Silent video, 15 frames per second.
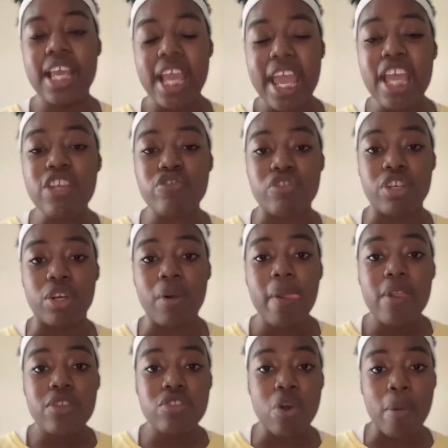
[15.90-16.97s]
Israel.
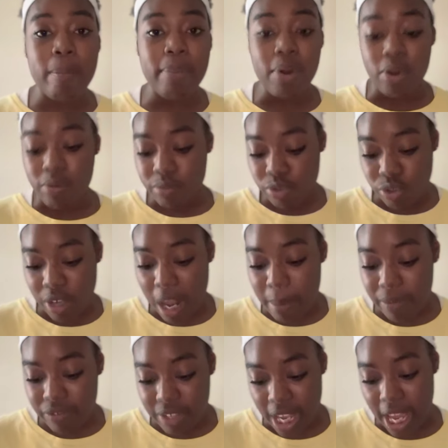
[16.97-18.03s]
So boom, tribe
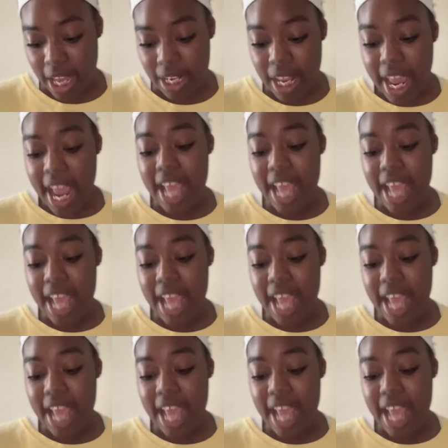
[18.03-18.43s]
of Dan